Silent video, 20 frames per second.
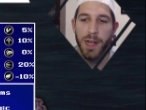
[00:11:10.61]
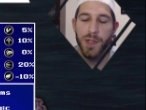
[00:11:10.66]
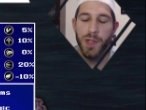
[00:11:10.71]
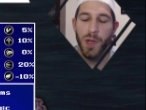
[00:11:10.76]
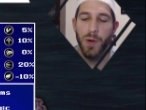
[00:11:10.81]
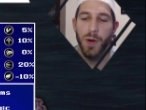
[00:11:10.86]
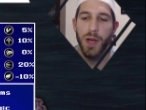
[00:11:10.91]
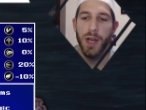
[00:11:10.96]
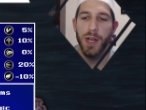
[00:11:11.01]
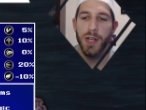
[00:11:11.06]

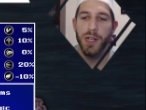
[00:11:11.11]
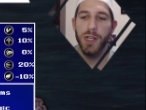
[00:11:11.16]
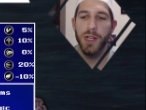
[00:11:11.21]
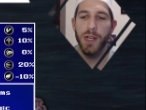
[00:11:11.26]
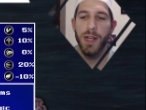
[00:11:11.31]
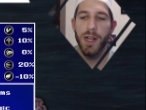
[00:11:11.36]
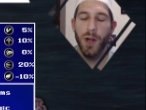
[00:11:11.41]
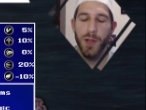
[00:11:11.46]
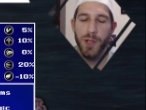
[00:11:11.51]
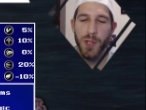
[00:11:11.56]
So
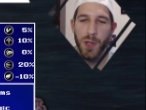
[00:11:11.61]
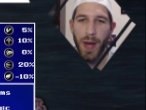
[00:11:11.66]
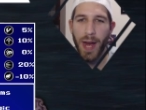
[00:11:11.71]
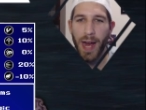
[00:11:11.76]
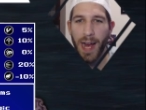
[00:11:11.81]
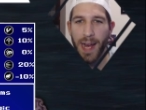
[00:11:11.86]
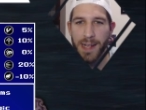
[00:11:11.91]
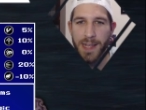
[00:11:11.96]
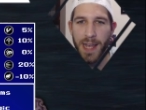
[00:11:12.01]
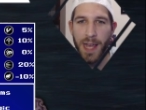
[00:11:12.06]
it also
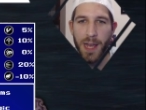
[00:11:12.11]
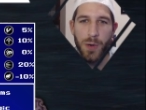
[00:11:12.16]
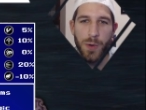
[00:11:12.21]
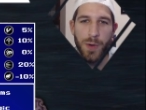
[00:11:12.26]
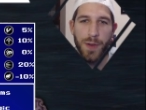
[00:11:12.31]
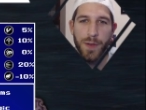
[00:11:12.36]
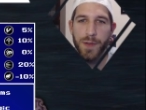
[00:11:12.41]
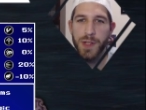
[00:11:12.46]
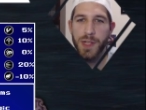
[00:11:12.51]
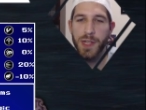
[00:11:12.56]
has
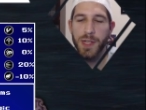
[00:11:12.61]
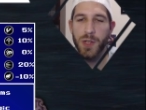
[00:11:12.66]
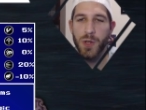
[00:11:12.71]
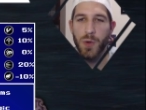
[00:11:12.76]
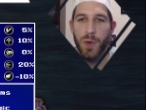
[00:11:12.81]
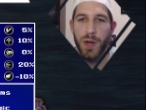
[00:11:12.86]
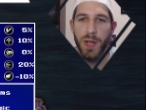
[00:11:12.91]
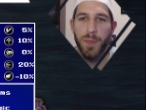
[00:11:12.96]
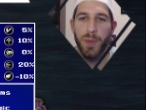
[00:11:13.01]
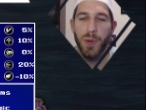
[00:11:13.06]
AoE resist
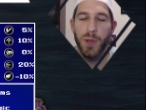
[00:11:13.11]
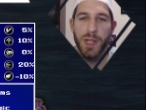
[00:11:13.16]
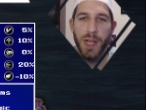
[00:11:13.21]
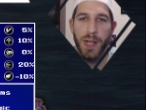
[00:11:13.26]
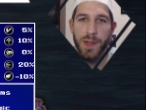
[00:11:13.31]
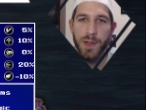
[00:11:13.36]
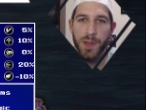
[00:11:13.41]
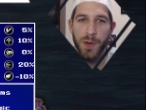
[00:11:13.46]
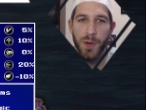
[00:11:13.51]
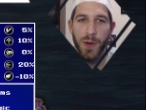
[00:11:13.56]

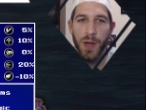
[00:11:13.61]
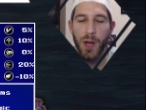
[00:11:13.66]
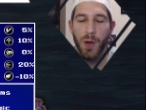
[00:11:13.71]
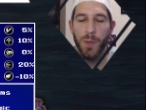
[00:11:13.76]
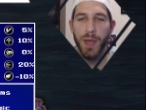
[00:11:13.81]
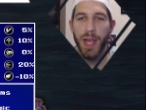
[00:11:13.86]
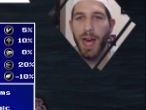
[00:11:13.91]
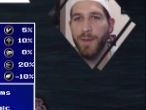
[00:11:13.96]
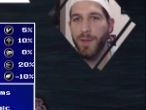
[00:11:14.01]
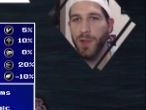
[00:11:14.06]
20%, so
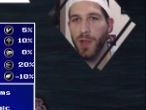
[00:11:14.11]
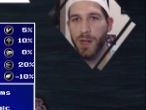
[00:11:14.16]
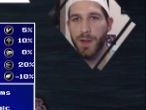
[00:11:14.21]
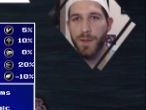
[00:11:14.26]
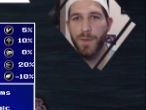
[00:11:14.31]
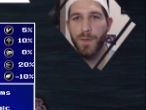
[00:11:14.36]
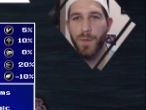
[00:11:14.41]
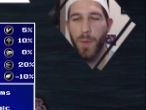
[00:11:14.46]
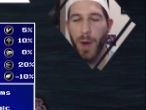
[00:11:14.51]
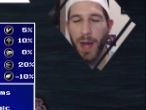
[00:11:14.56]
we have a lot
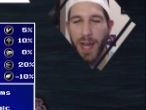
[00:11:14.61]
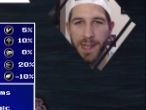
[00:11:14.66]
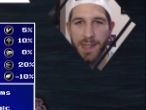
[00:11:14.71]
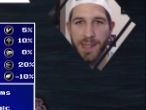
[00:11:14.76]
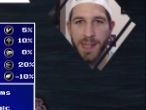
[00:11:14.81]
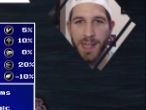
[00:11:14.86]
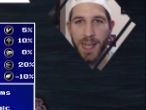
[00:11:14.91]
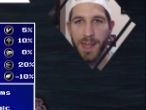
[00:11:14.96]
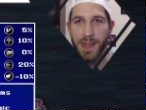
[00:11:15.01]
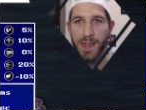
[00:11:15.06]
of
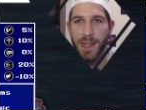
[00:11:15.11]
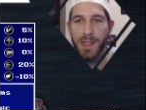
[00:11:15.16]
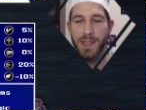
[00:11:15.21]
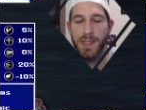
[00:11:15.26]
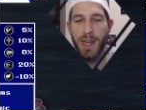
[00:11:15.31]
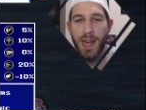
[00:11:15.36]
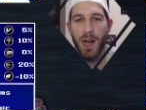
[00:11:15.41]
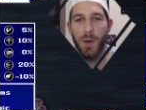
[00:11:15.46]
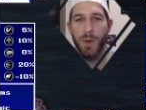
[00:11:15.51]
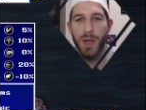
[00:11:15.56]
ways to get
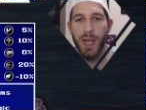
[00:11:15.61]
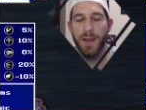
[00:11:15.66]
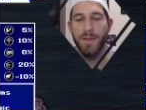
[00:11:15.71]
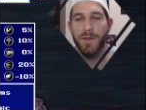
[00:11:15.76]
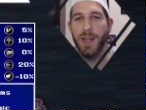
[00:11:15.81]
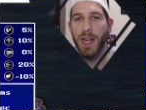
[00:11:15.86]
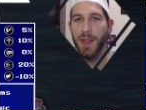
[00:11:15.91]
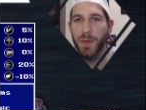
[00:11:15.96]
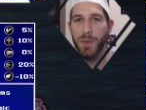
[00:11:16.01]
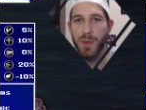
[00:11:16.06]
this now. We
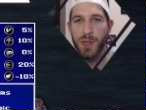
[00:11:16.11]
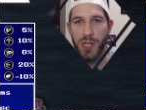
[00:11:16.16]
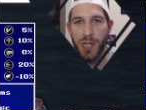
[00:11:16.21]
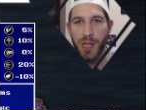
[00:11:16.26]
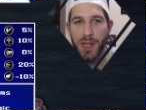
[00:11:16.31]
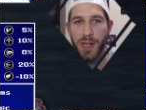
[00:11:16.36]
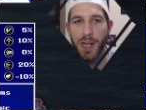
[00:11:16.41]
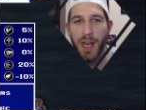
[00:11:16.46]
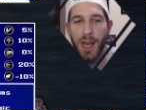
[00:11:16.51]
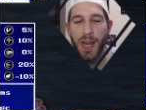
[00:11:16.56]
have Death
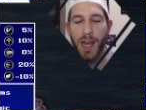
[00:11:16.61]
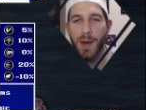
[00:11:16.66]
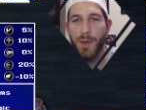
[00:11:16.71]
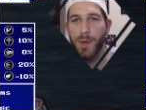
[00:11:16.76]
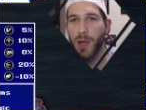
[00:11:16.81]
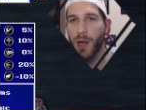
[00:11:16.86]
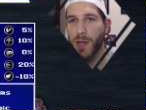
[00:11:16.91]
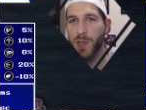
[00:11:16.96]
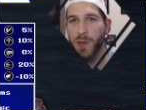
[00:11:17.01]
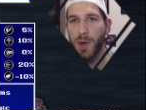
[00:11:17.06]
Machine, and
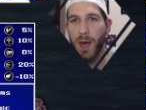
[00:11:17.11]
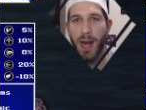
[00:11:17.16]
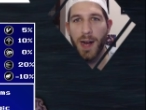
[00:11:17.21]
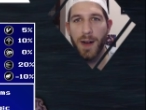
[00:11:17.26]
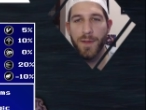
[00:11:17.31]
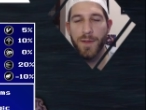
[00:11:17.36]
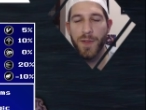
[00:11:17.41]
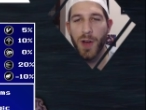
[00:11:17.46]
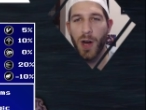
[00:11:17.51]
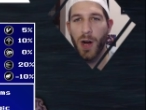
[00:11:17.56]
we also
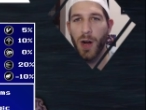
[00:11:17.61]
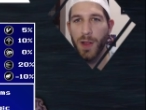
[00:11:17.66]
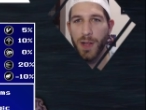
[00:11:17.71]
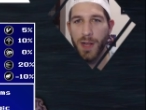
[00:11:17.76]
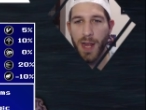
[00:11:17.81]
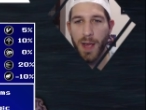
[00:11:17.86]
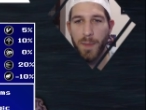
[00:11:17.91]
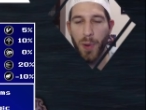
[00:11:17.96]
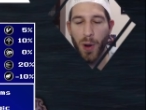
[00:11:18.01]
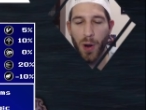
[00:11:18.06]
have the
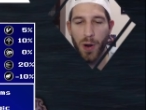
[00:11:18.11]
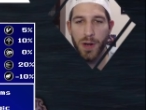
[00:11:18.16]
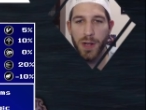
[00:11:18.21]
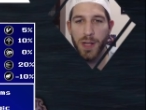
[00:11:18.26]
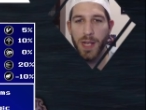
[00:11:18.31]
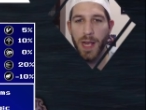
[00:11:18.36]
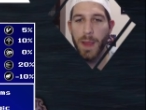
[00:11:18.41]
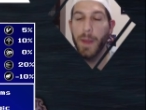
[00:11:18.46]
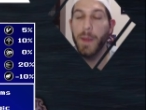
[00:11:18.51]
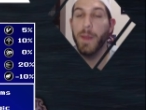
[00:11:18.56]
Holiday
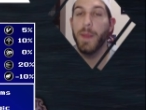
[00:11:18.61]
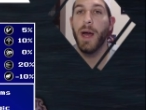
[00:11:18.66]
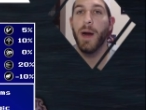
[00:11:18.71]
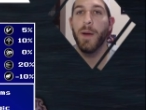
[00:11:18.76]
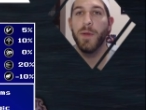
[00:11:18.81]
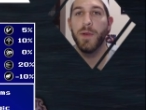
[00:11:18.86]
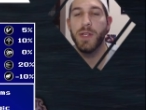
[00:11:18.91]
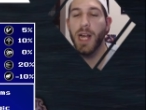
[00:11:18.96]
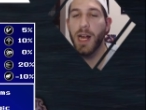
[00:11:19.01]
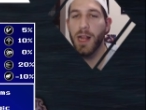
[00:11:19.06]
Party, and then
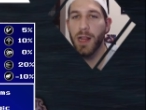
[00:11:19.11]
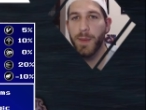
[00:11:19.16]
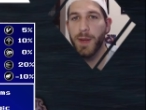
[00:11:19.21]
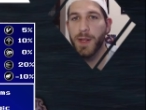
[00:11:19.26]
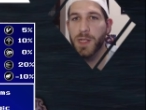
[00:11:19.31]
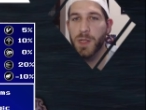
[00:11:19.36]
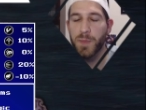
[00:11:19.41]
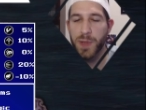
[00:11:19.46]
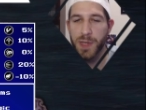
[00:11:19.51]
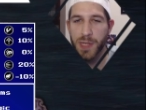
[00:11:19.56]
now there's
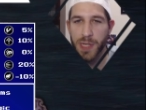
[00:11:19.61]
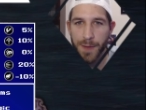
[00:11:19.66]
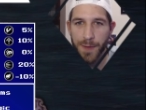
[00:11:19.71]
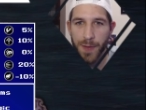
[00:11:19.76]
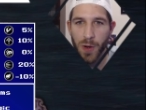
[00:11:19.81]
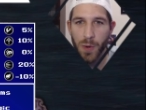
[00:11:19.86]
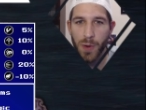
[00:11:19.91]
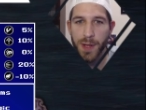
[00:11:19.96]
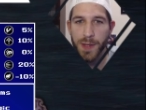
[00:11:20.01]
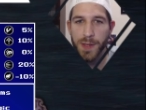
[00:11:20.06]
element
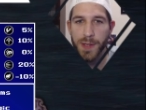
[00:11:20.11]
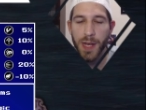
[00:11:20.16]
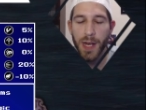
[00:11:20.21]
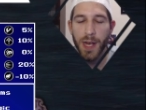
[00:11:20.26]
specific ones.